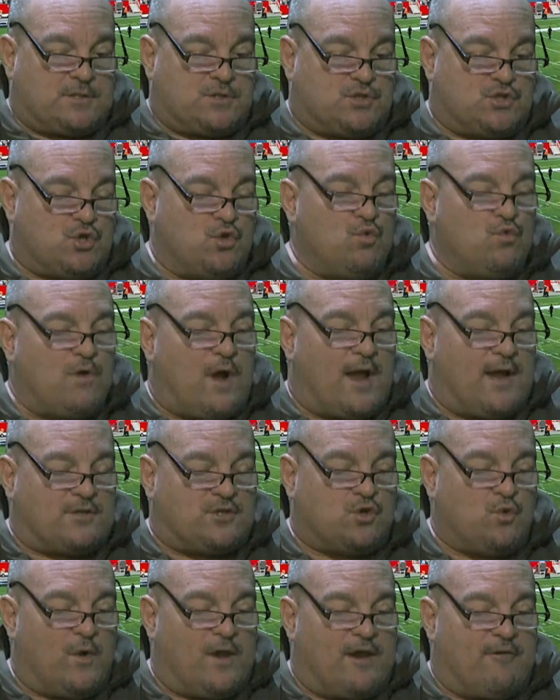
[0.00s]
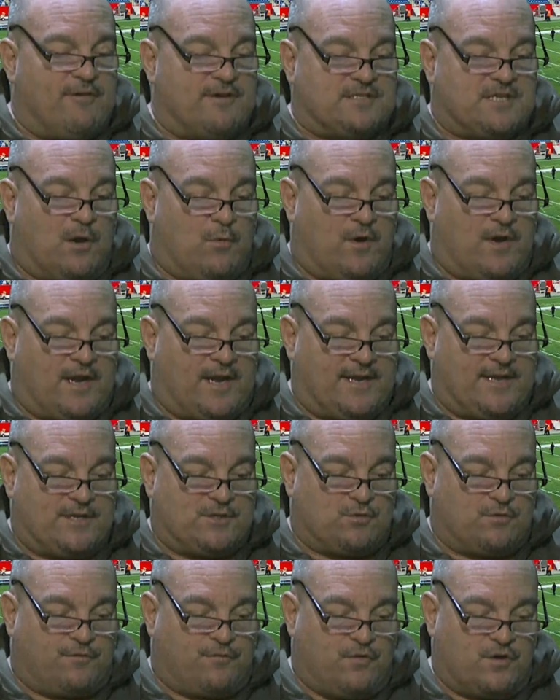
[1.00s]
Two areas I want to get
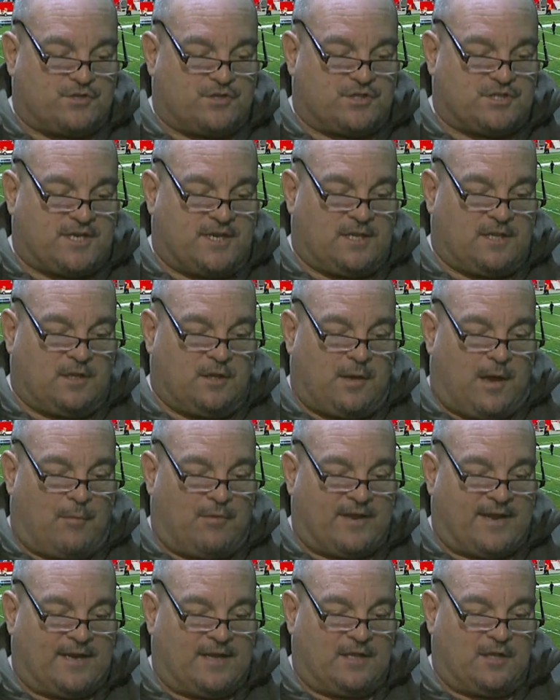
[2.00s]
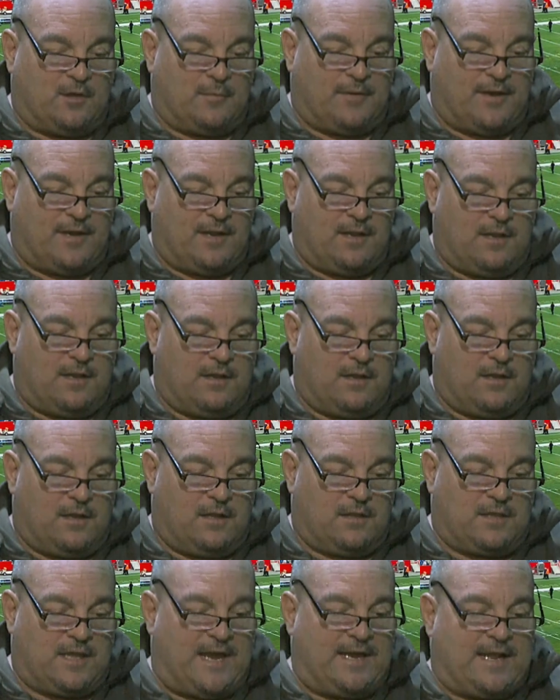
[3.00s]
into. First, I want to get a little bit
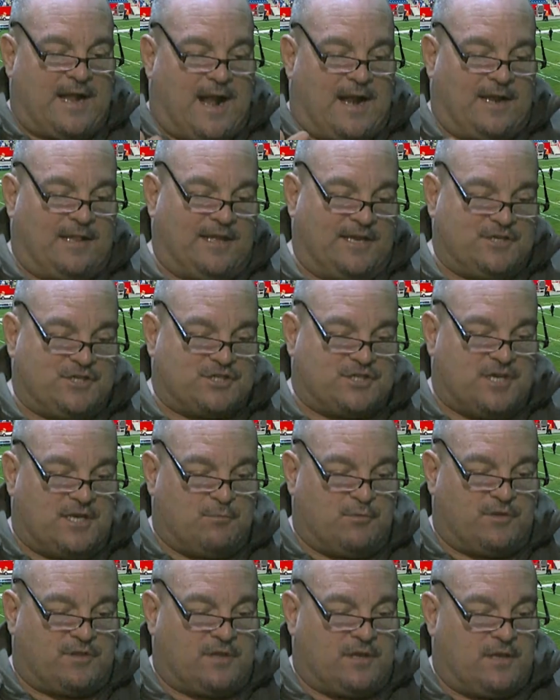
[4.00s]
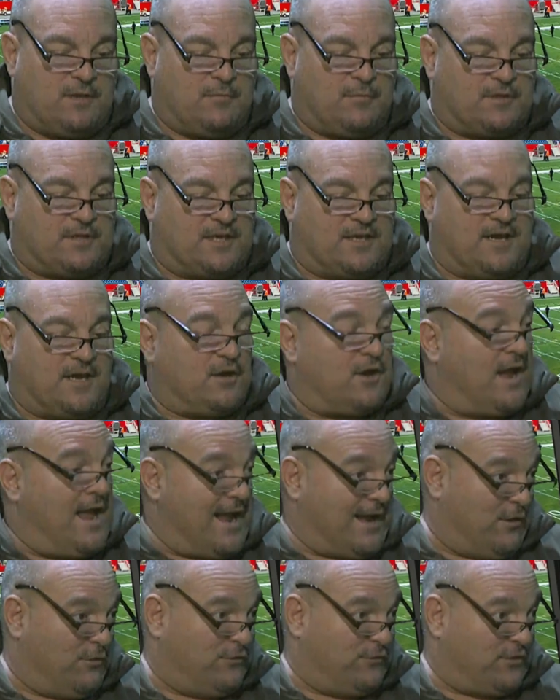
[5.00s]
lighthearted. I just did with the kicker
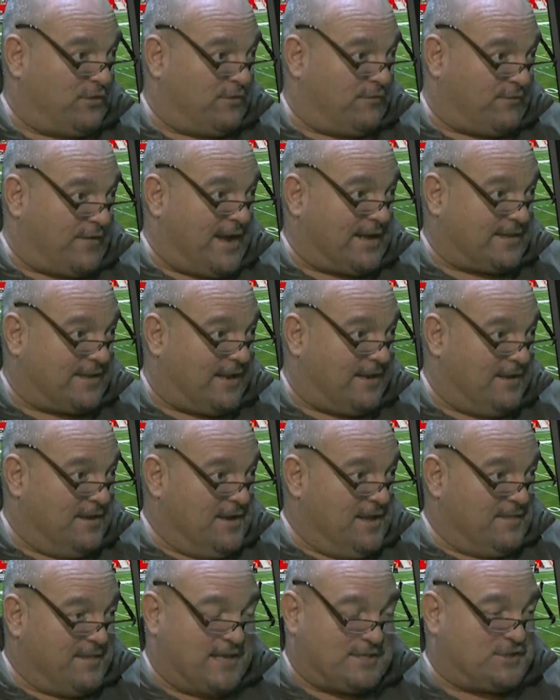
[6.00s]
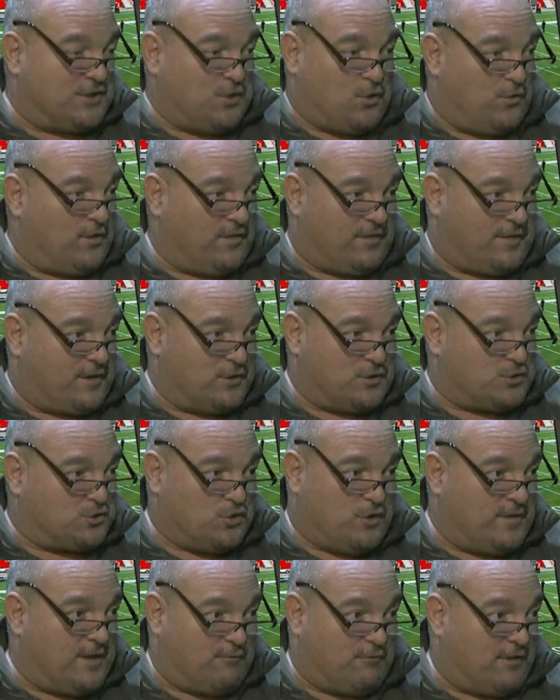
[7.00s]
heckers and the fact that that's the only
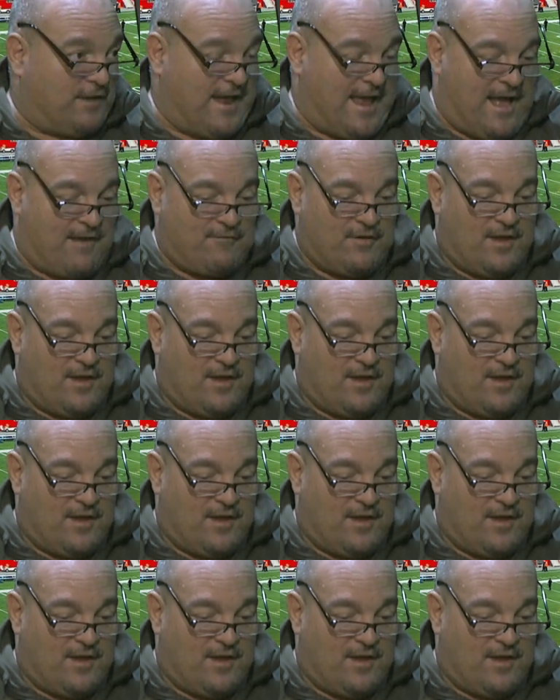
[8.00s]
concern they really have.